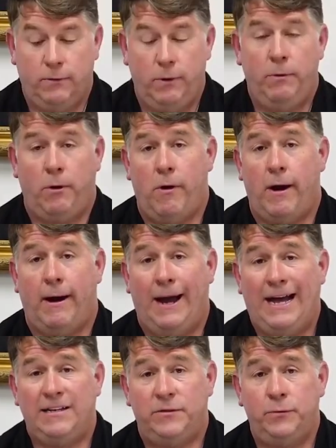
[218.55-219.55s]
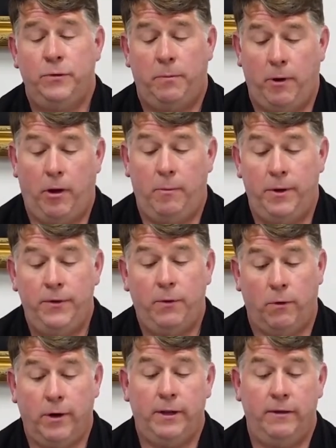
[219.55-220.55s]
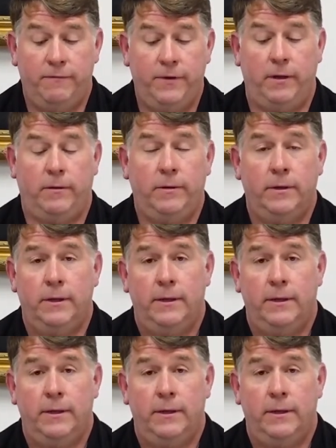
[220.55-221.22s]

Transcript: We require a high school diploma to work in the field.